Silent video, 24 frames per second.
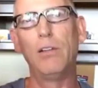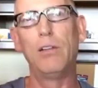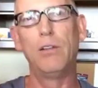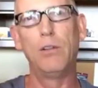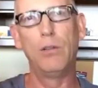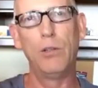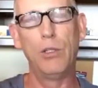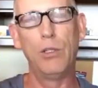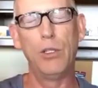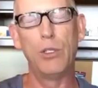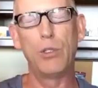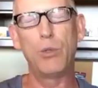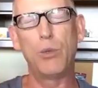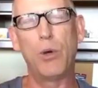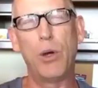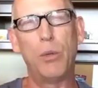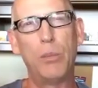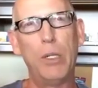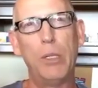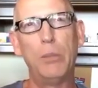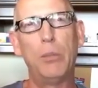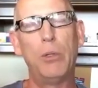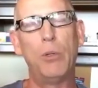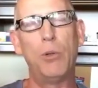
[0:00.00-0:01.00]
is what
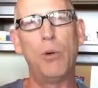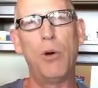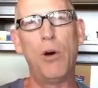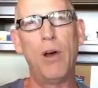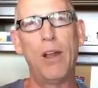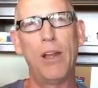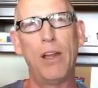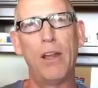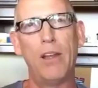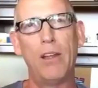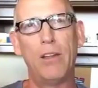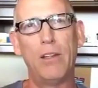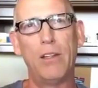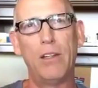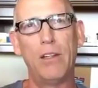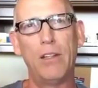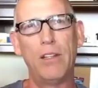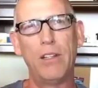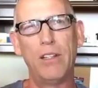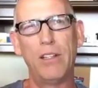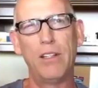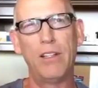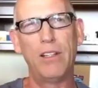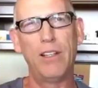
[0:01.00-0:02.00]
people wanted.
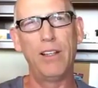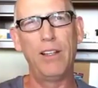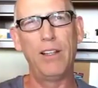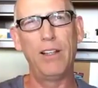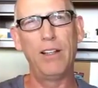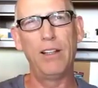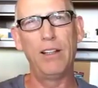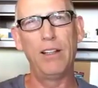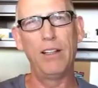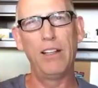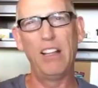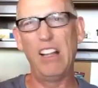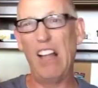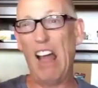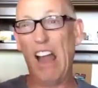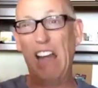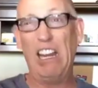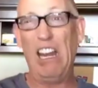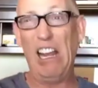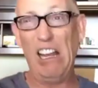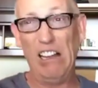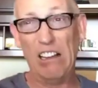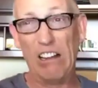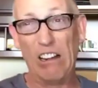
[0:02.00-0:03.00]

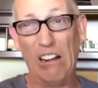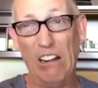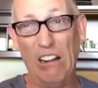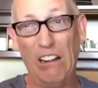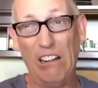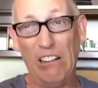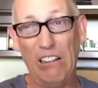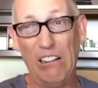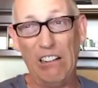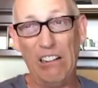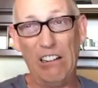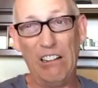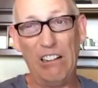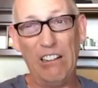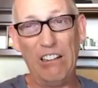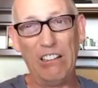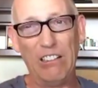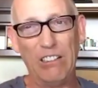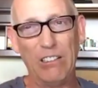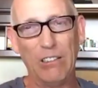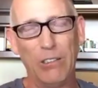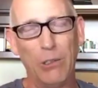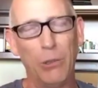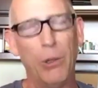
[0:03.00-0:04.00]
Like Hitler.
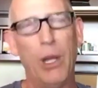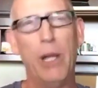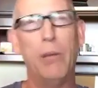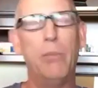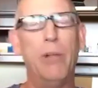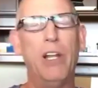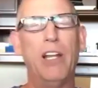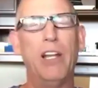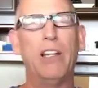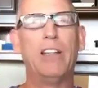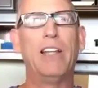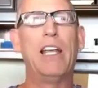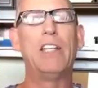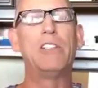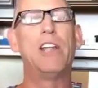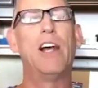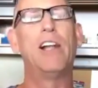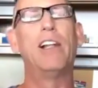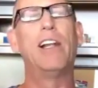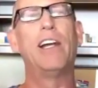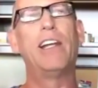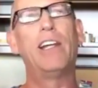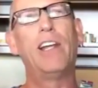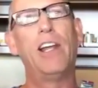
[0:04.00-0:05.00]
Wait a minute, that's
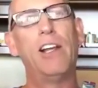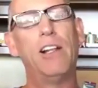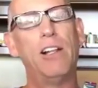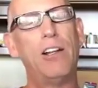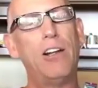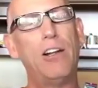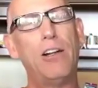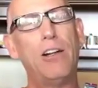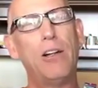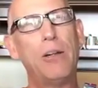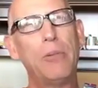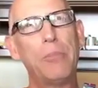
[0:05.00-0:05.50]
not like Hitler.